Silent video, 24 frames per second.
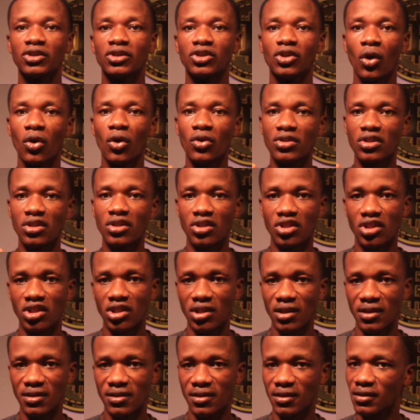Don't
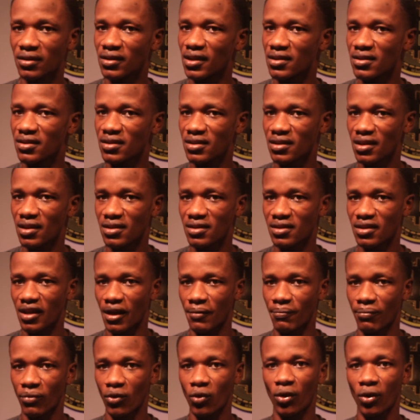cheat the system,